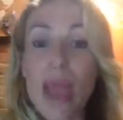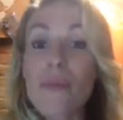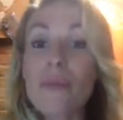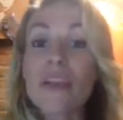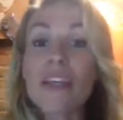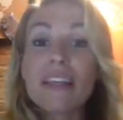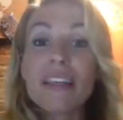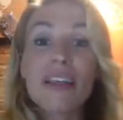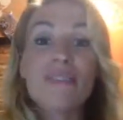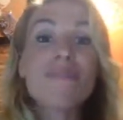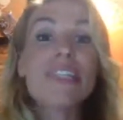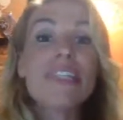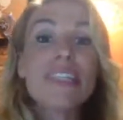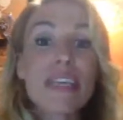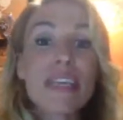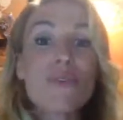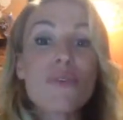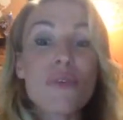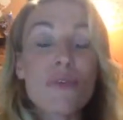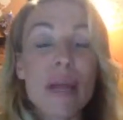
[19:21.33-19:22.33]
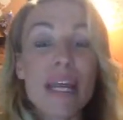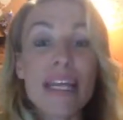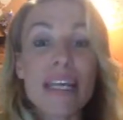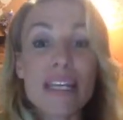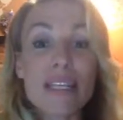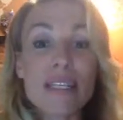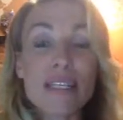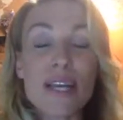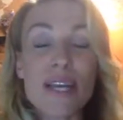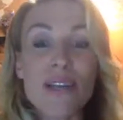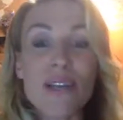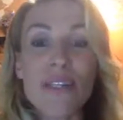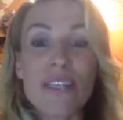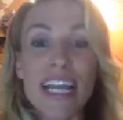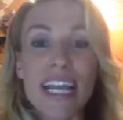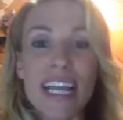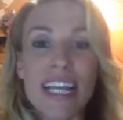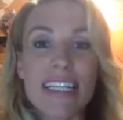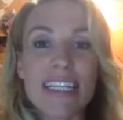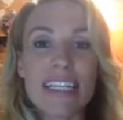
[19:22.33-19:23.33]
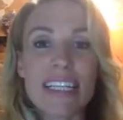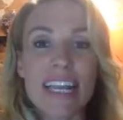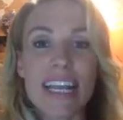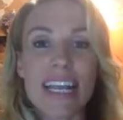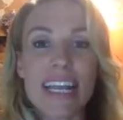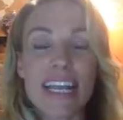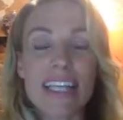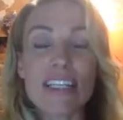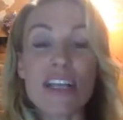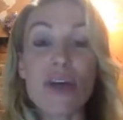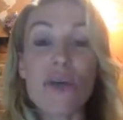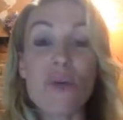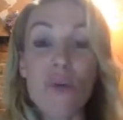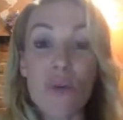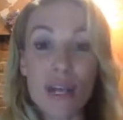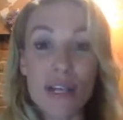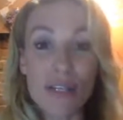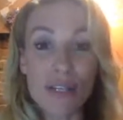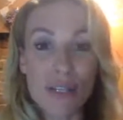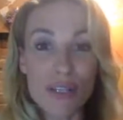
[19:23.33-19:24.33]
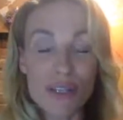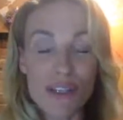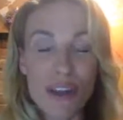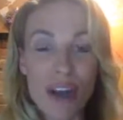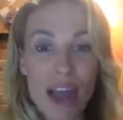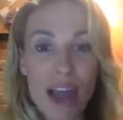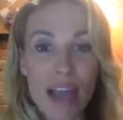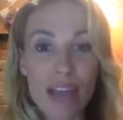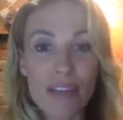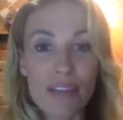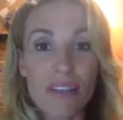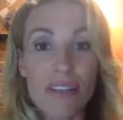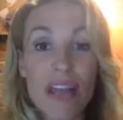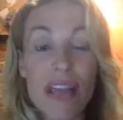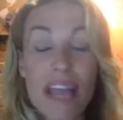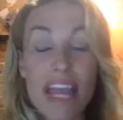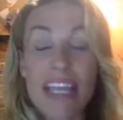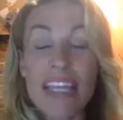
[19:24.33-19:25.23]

But I'd love to see you in my inner circle. Like I said, it's a $1 trial.